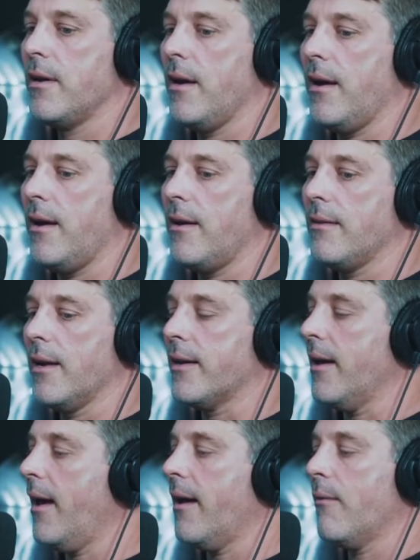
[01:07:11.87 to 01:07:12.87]
Uh, like
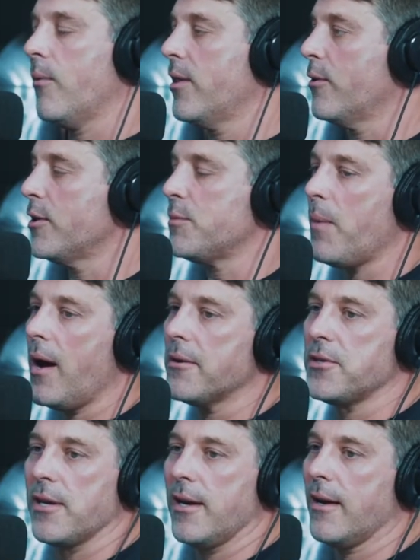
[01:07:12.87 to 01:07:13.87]
uh, whether it's
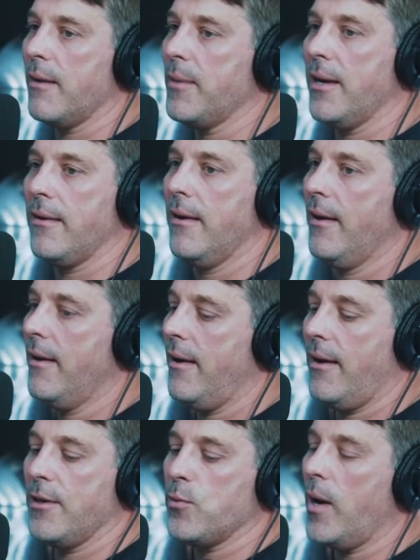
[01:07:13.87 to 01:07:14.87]
boxing, I mean,
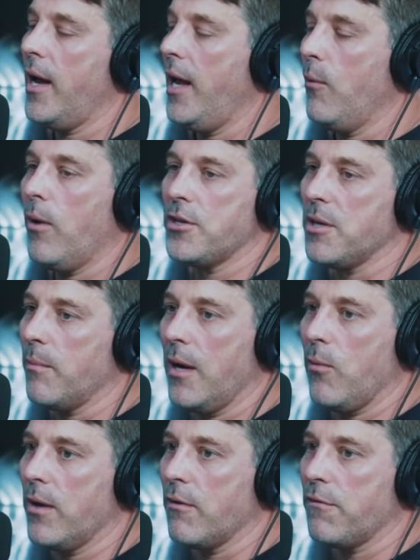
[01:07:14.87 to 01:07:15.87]
uh, that's why I hate watching
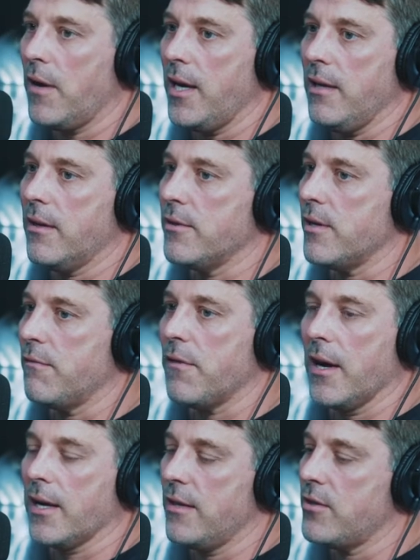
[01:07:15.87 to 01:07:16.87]
Mayweather fight because he
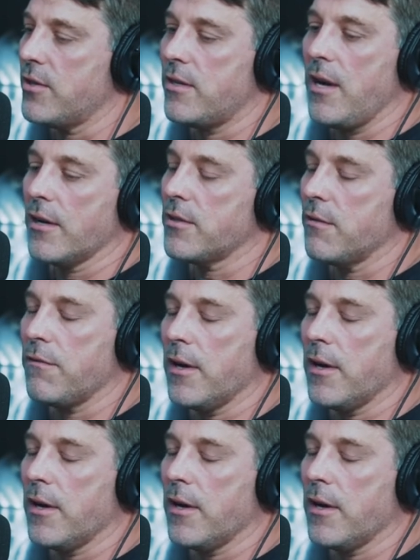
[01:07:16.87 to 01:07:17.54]
fucking just ducks the